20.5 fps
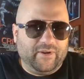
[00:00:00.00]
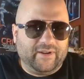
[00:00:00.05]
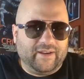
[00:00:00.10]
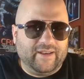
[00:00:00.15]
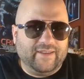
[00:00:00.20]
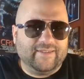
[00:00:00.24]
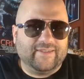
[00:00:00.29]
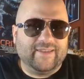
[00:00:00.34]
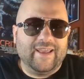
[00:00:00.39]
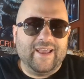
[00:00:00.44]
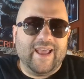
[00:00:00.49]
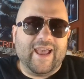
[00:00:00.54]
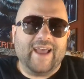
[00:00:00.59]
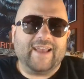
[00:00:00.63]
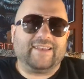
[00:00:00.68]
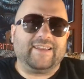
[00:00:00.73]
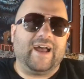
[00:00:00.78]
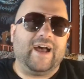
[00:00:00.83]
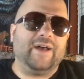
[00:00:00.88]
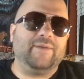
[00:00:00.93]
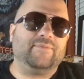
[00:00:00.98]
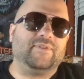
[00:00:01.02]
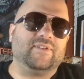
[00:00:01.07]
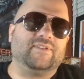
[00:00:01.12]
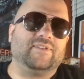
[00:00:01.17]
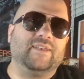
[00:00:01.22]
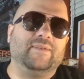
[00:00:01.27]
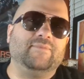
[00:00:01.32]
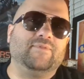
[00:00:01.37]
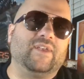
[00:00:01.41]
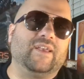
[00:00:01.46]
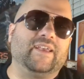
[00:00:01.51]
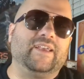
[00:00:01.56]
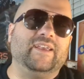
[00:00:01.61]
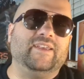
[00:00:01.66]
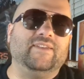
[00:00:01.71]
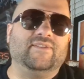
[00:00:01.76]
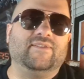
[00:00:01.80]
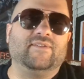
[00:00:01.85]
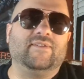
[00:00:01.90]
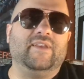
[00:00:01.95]
because at times it seems like
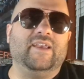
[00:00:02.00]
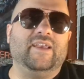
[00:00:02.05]
he's